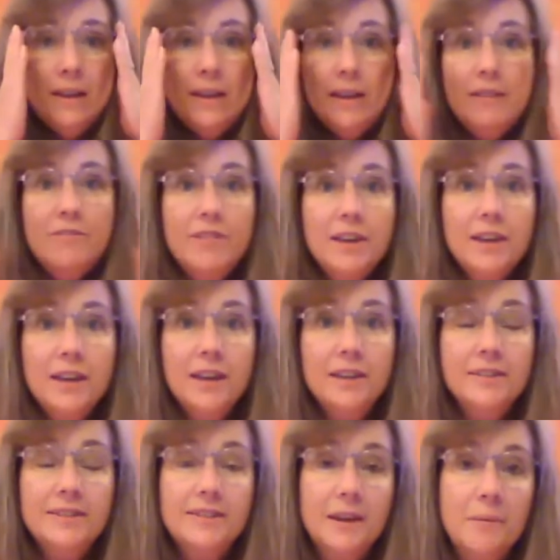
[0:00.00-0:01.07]
Giving
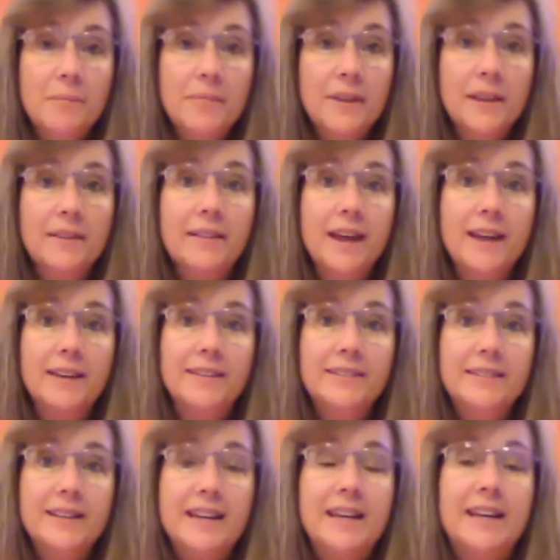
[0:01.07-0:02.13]
is something that is
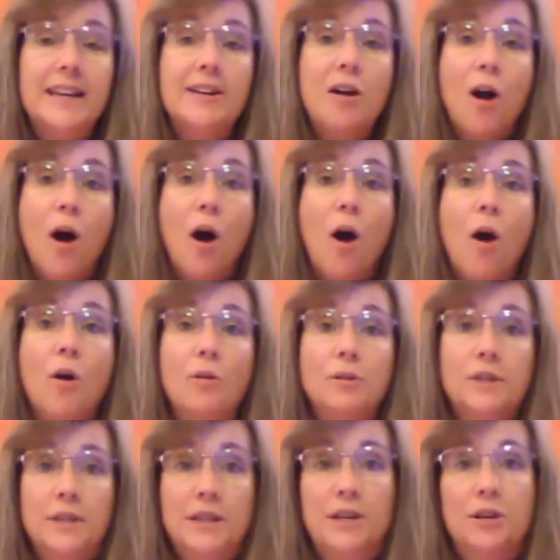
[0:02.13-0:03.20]
needed all
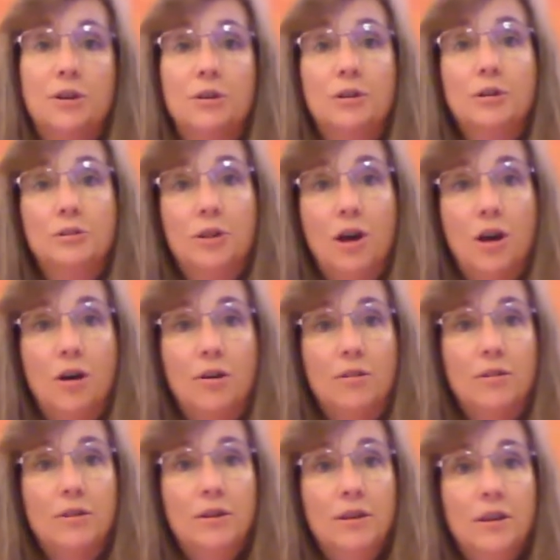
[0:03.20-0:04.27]
year long.
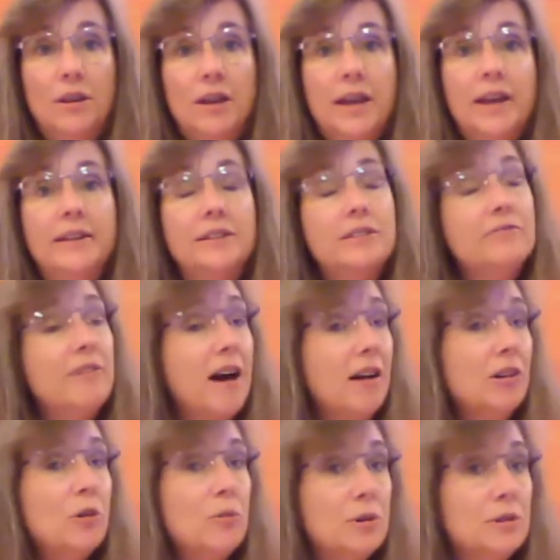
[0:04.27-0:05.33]
And as
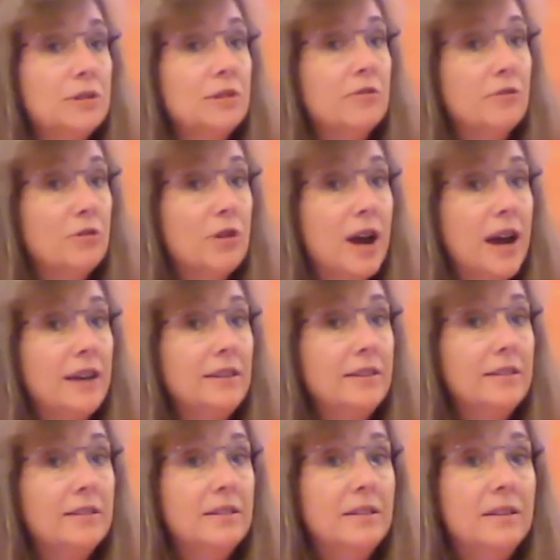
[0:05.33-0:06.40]
followers of
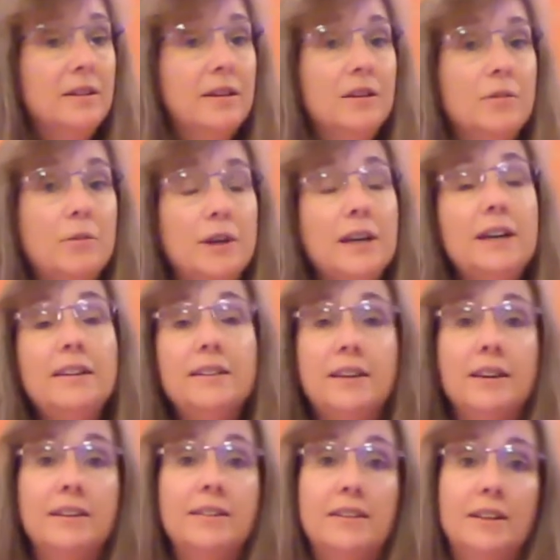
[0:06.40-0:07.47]
Christ, we need to
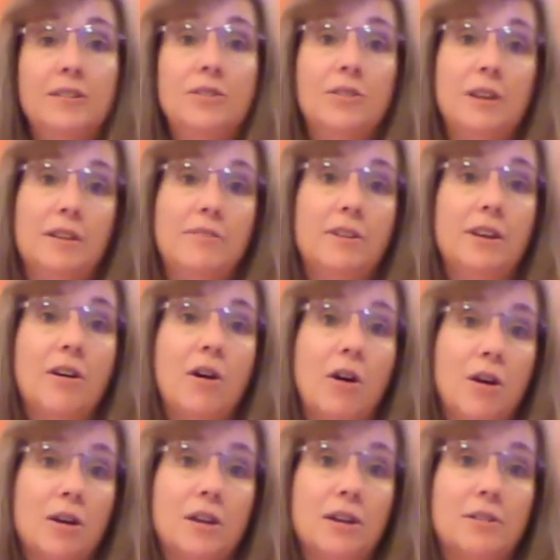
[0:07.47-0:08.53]
continue giving
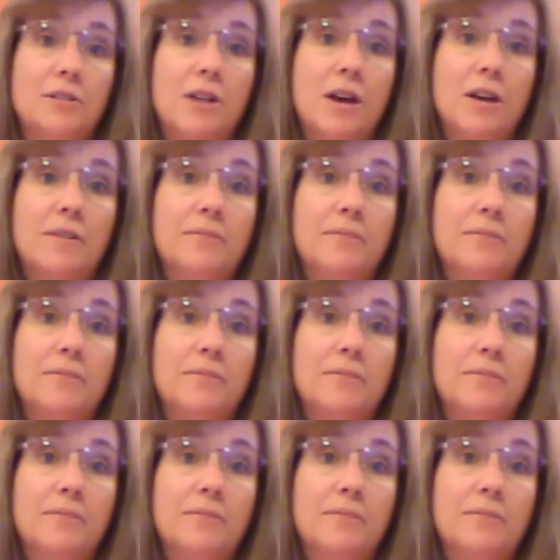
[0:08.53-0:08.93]
all year long.